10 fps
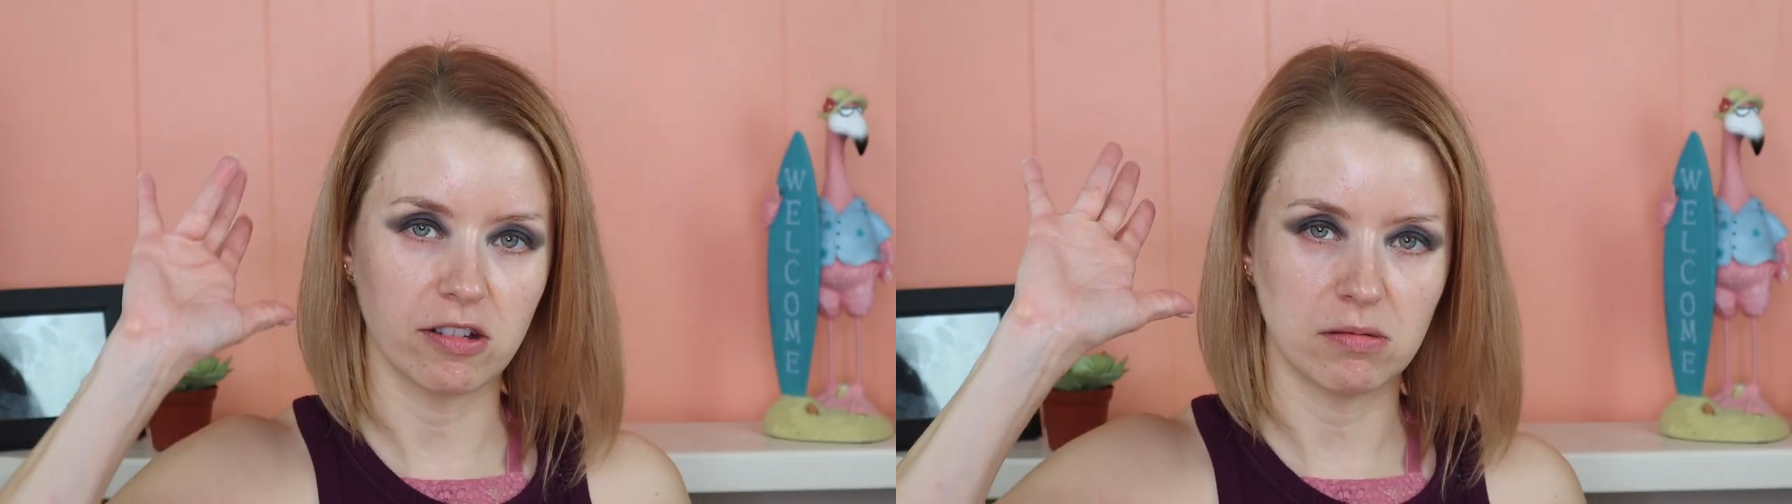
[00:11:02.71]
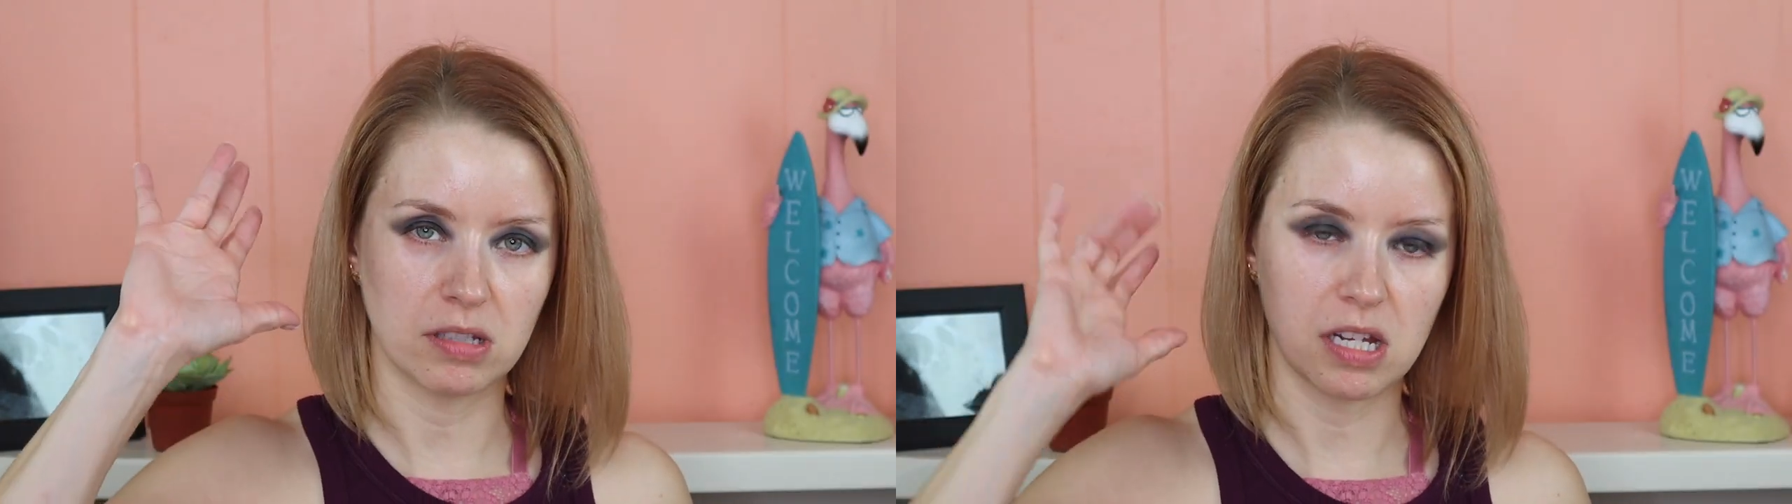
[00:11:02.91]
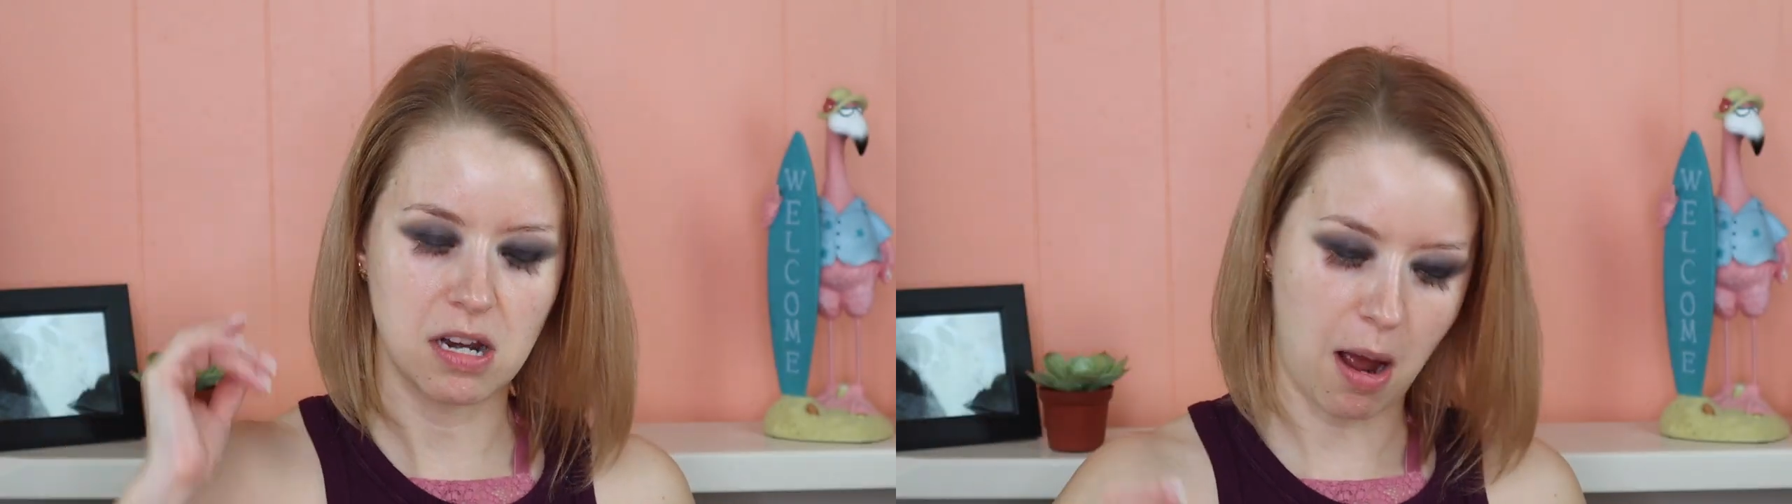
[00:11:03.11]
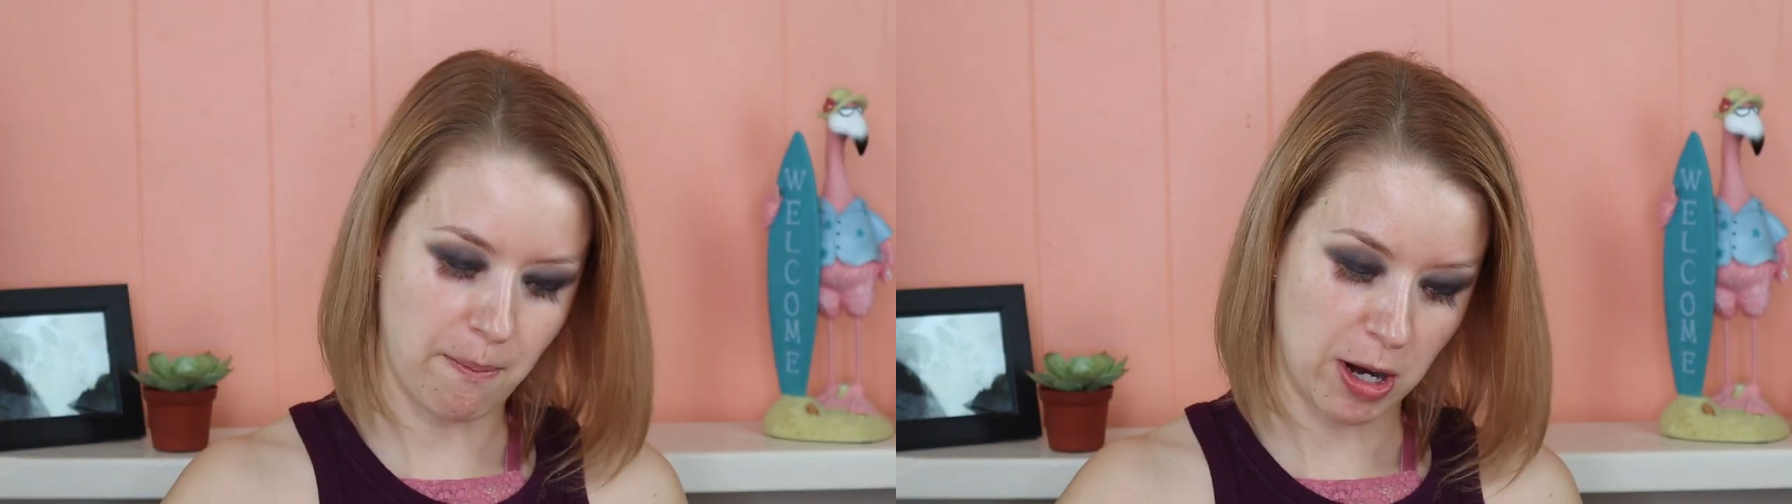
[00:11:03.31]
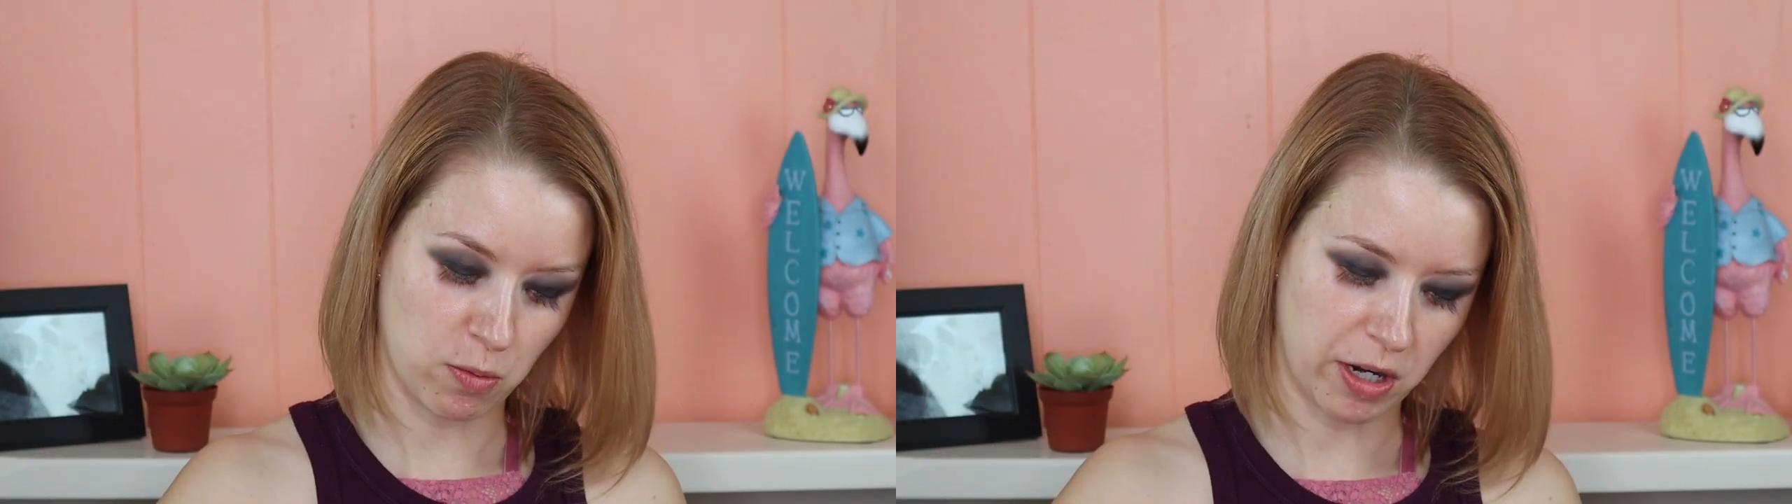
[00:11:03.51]
using
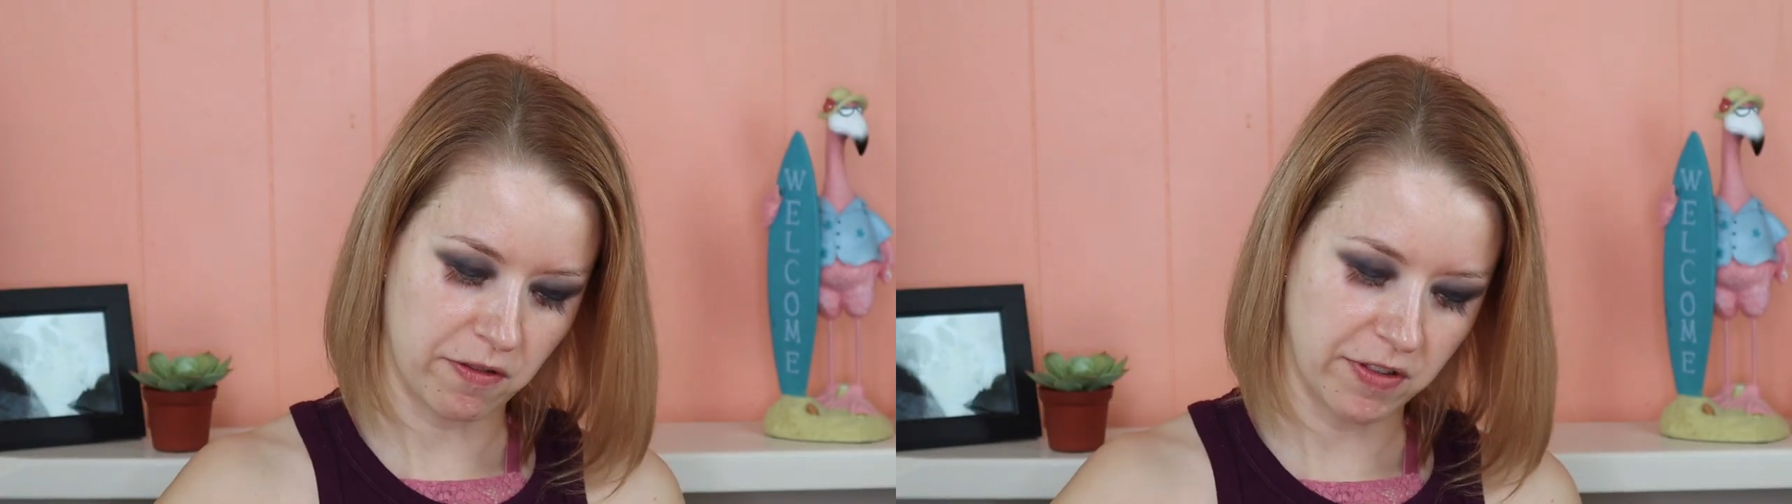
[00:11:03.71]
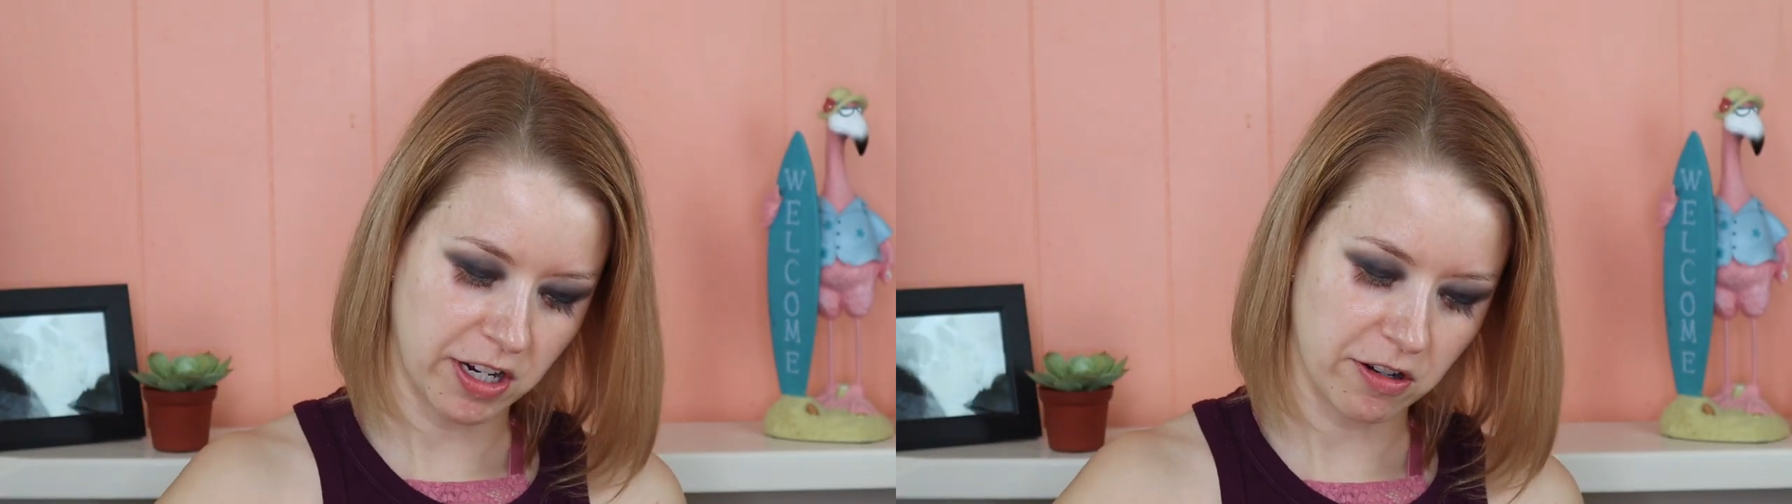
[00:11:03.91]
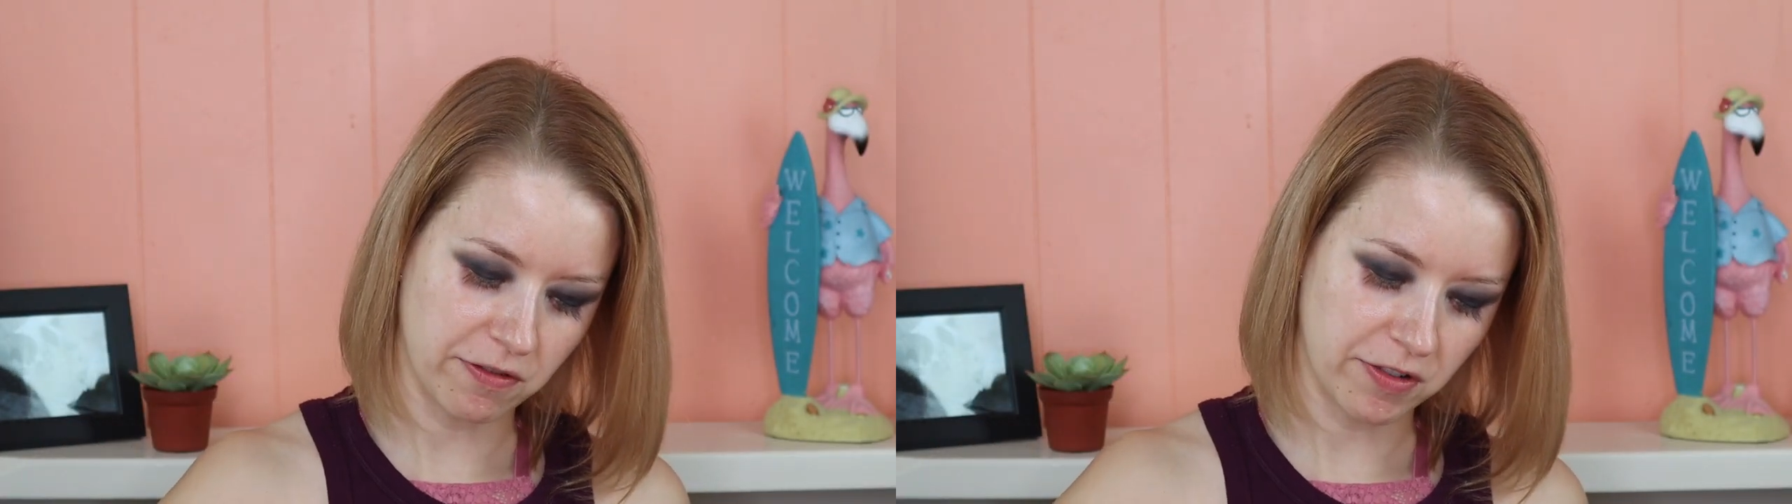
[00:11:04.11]
my ring finger